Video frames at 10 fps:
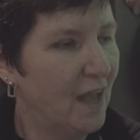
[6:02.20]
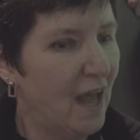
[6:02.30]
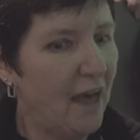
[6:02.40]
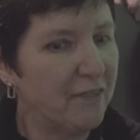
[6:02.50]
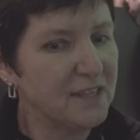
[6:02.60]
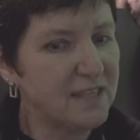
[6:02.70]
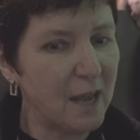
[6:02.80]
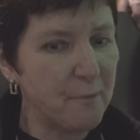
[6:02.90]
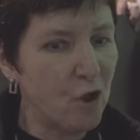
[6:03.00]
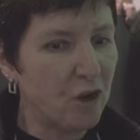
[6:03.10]
And the
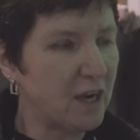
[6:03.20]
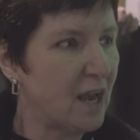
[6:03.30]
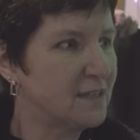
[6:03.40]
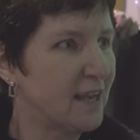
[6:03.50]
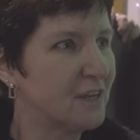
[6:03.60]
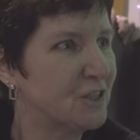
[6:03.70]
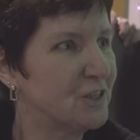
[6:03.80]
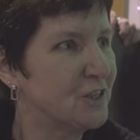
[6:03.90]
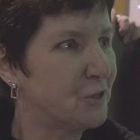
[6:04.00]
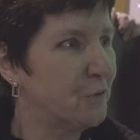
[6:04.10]
same
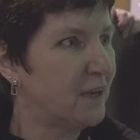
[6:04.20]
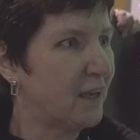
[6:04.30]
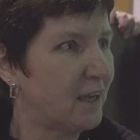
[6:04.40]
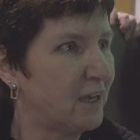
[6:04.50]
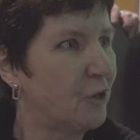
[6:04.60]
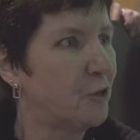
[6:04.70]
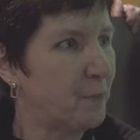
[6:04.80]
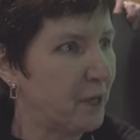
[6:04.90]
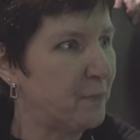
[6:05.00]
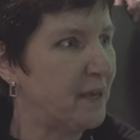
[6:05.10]
organisations are doing it. You know, the
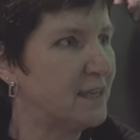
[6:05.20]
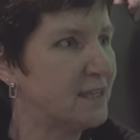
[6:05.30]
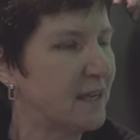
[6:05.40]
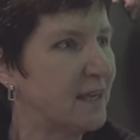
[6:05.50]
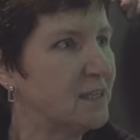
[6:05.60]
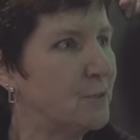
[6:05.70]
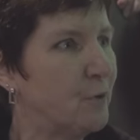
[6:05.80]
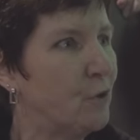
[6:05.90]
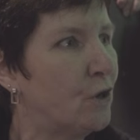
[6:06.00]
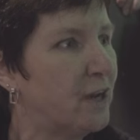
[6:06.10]
BBC are
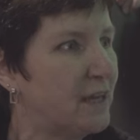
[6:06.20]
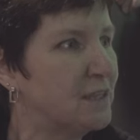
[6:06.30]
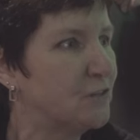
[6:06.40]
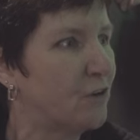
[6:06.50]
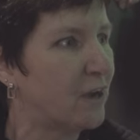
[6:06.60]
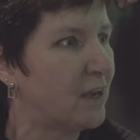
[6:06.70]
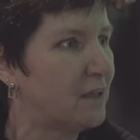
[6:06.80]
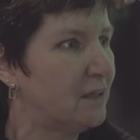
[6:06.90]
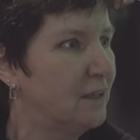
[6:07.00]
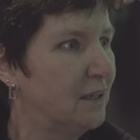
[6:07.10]
supporting
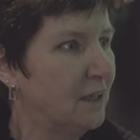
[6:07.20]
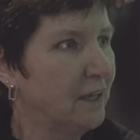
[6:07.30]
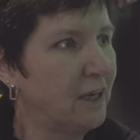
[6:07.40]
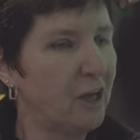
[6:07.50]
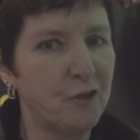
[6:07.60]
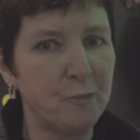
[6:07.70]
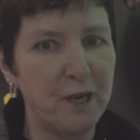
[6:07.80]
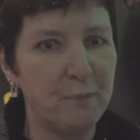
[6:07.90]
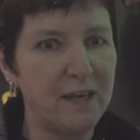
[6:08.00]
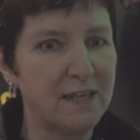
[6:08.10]
Israel. You know, the
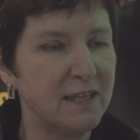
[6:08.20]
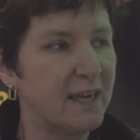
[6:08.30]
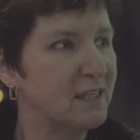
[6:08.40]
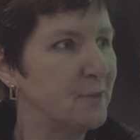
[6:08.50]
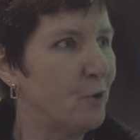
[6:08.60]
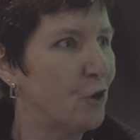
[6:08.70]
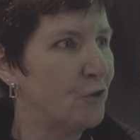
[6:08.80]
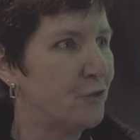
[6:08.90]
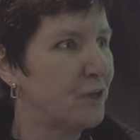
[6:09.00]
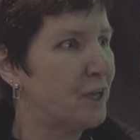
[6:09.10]
BBC
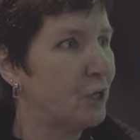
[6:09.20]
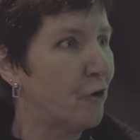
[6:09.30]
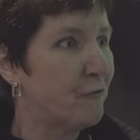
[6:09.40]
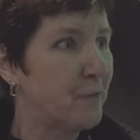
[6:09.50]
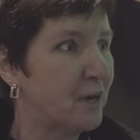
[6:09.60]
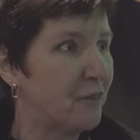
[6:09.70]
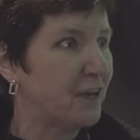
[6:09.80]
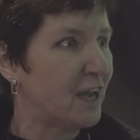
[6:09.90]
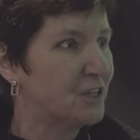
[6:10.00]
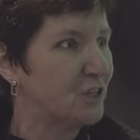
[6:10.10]
supporting the government and the
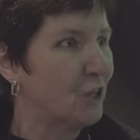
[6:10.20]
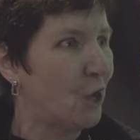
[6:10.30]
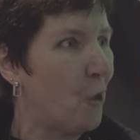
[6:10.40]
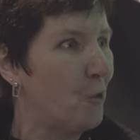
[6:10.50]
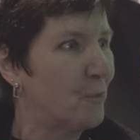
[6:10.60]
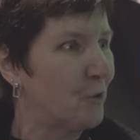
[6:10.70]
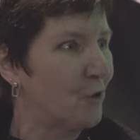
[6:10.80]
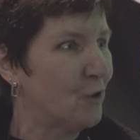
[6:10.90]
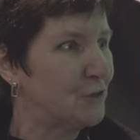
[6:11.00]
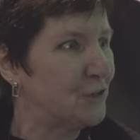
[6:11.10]
National Coal
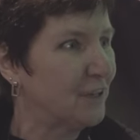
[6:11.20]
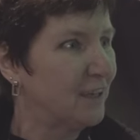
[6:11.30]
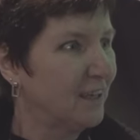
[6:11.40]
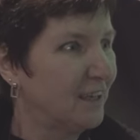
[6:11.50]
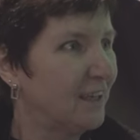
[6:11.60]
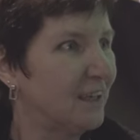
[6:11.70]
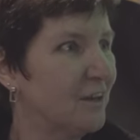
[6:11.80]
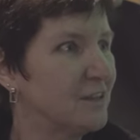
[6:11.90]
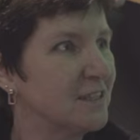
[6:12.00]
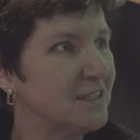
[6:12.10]
Board. You know,
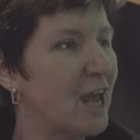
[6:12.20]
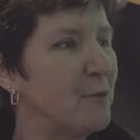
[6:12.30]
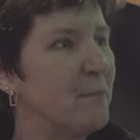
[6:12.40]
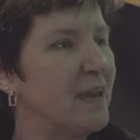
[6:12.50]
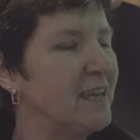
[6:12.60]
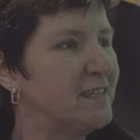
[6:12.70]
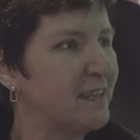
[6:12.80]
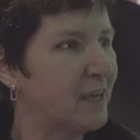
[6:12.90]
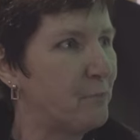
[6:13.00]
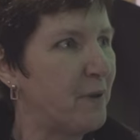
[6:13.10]
it's the same
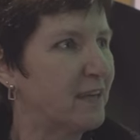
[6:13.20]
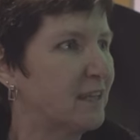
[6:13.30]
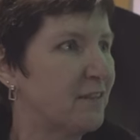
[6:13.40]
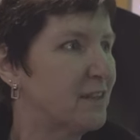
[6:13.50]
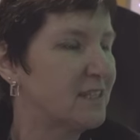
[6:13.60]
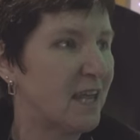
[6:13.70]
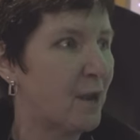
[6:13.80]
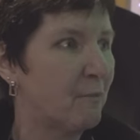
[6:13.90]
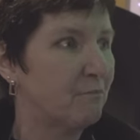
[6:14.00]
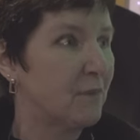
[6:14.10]
media peddling the
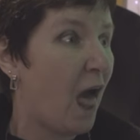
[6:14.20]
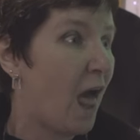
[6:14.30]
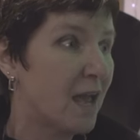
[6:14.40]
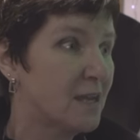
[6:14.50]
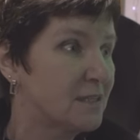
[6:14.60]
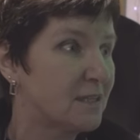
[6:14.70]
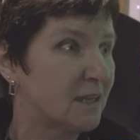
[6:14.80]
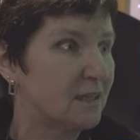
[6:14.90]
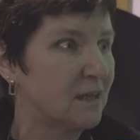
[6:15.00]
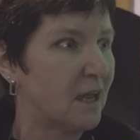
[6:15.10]
same lies
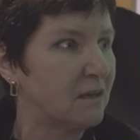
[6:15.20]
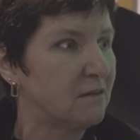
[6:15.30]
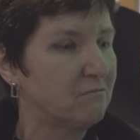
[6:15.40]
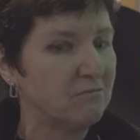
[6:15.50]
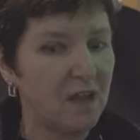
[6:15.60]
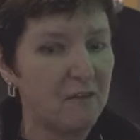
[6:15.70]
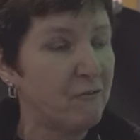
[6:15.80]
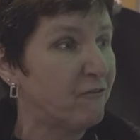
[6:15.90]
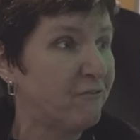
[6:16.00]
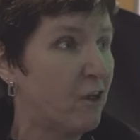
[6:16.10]
and
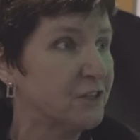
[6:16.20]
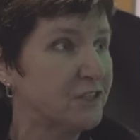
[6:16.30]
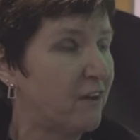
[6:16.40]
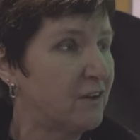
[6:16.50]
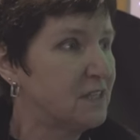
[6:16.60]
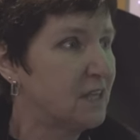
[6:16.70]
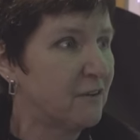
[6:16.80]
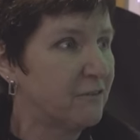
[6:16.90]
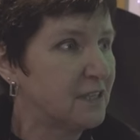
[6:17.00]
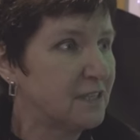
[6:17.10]
false
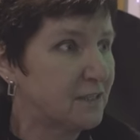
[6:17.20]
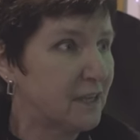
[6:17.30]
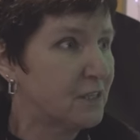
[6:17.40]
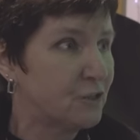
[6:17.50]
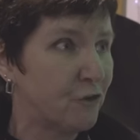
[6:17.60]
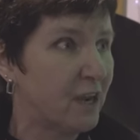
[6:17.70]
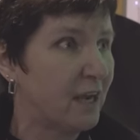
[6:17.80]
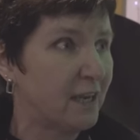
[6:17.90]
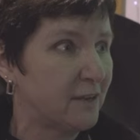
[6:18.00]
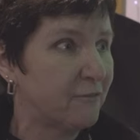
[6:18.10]
narratives. And it's
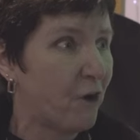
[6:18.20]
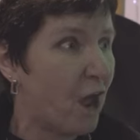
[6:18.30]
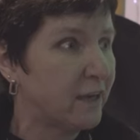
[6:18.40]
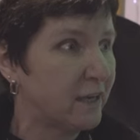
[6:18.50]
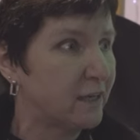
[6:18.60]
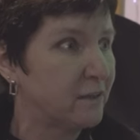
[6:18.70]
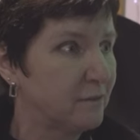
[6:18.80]
really frightening.